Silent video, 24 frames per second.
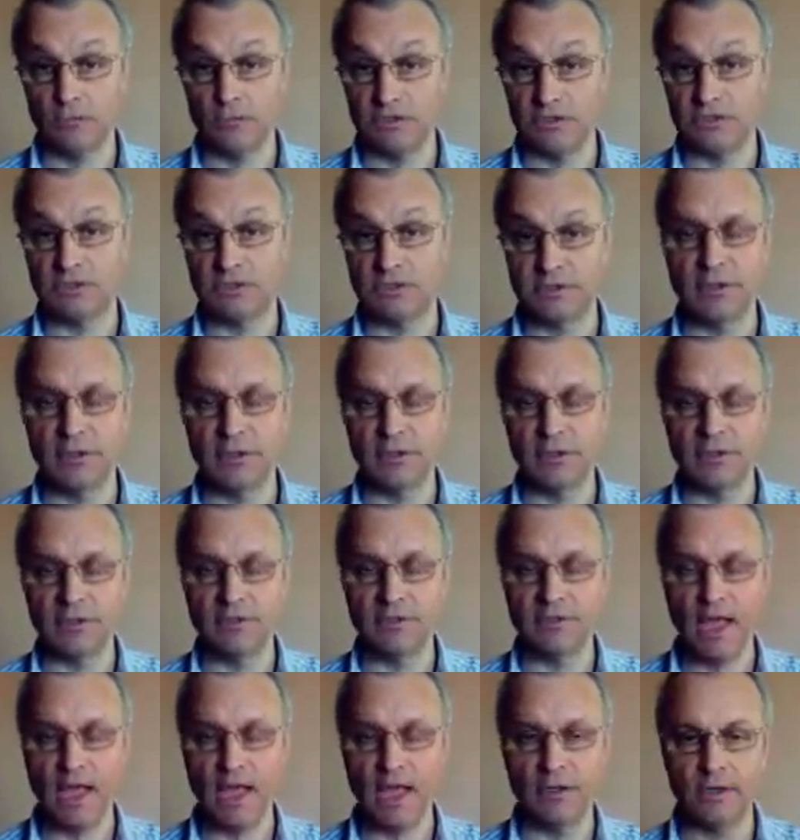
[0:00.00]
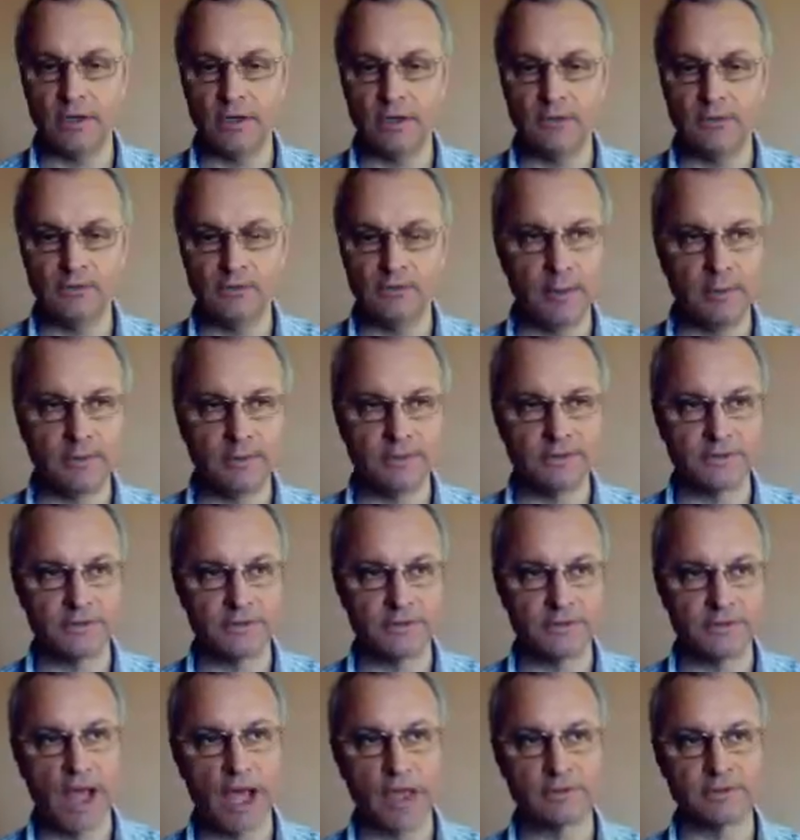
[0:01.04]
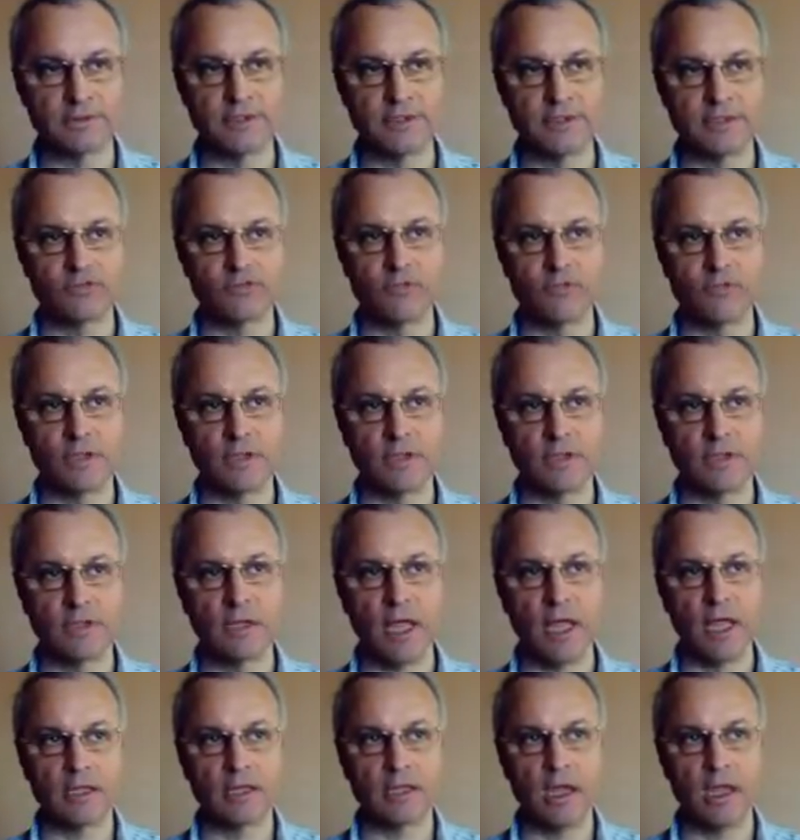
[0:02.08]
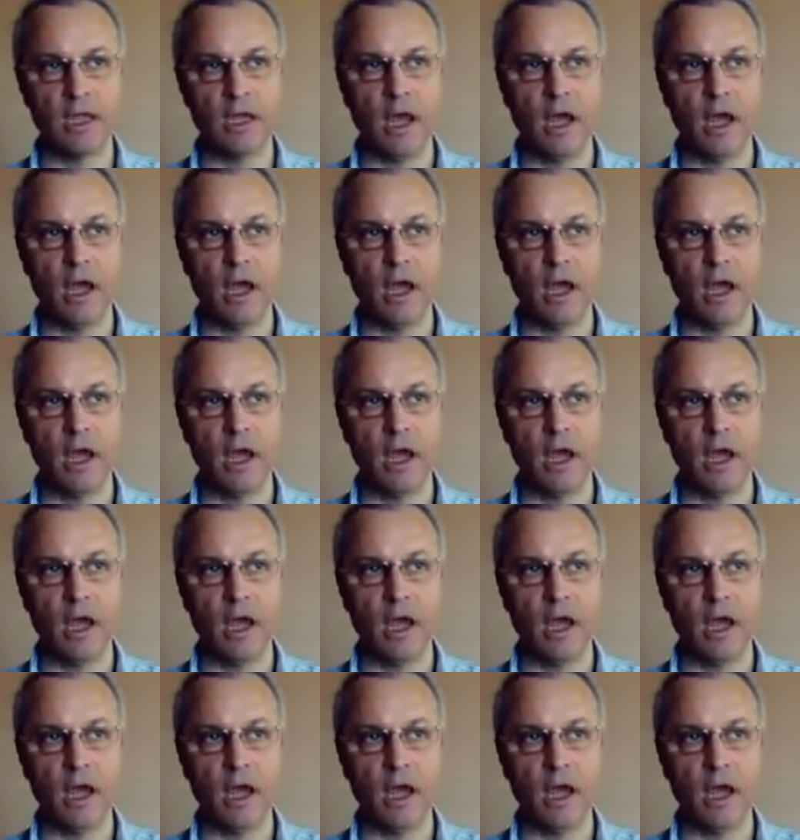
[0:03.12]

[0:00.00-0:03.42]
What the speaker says: which is there in that newspaper. And so that's really like